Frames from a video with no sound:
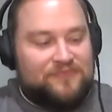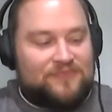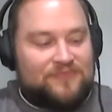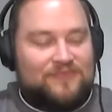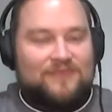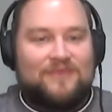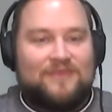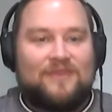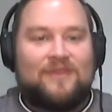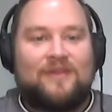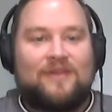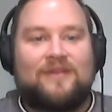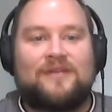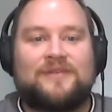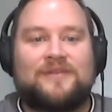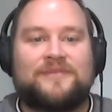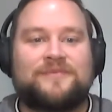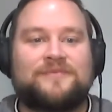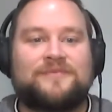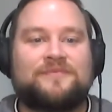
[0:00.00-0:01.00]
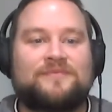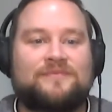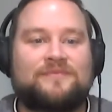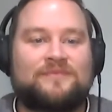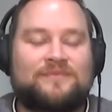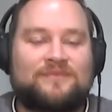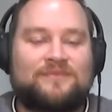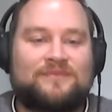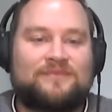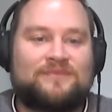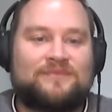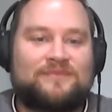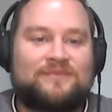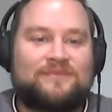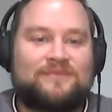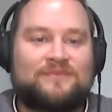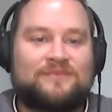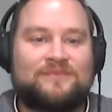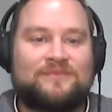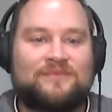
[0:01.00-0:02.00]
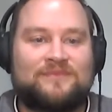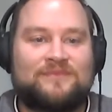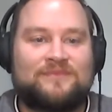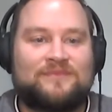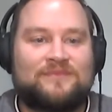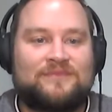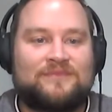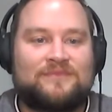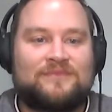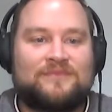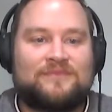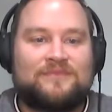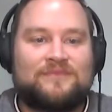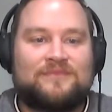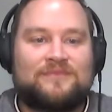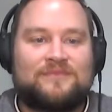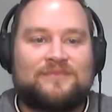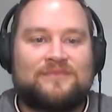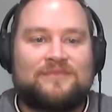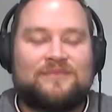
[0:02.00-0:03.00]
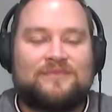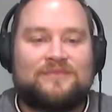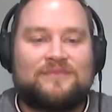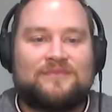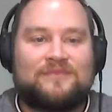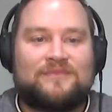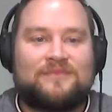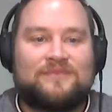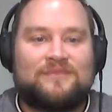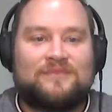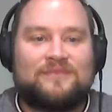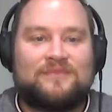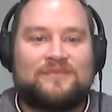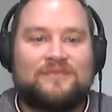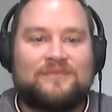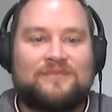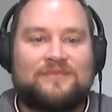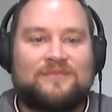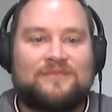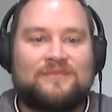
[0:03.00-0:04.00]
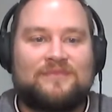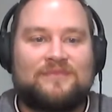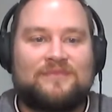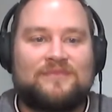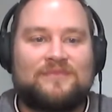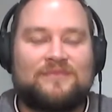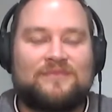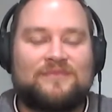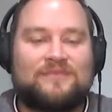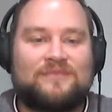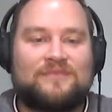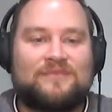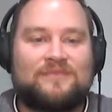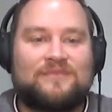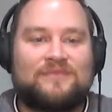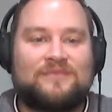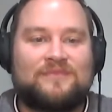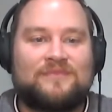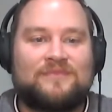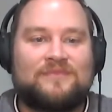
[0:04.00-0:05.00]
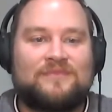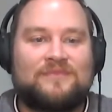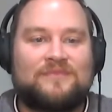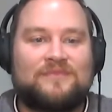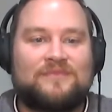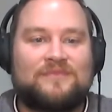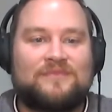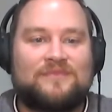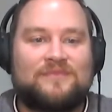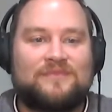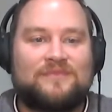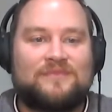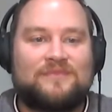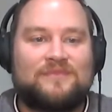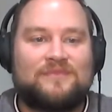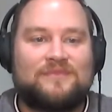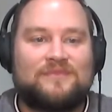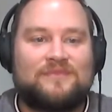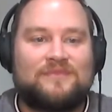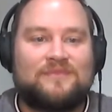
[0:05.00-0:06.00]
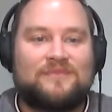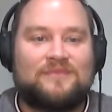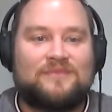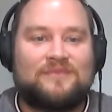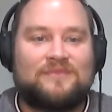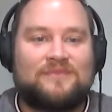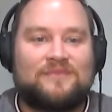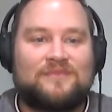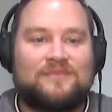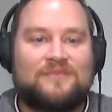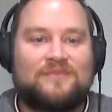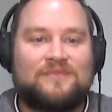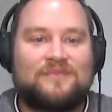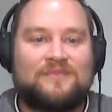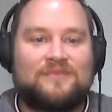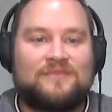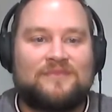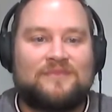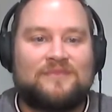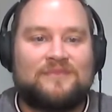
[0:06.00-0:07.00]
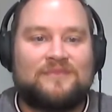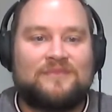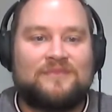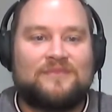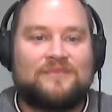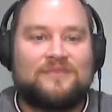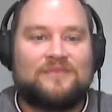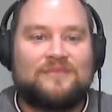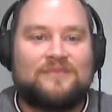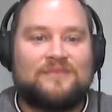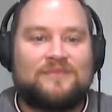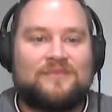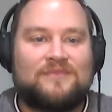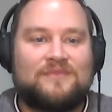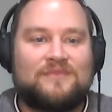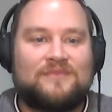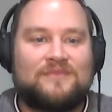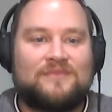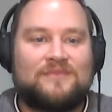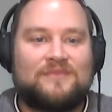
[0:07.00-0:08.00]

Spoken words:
[no speech]